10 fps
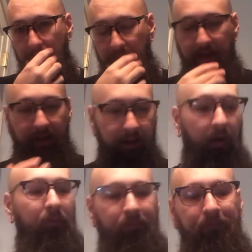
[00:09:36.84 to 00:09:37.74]
And
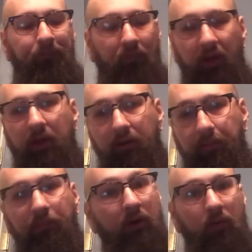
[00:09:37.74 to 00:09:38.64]
again, you
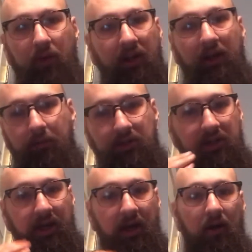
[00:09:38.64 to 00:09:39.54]
know, you don't want to damage
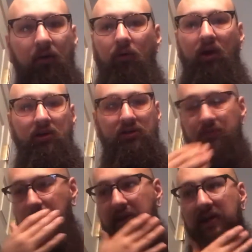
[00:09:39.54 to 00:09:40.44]
the hair. It will cause
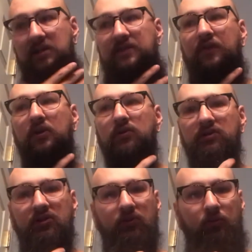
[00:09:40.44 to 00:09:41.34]
split ends if you use
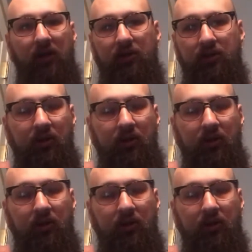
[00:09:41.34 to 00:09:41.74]
it too much.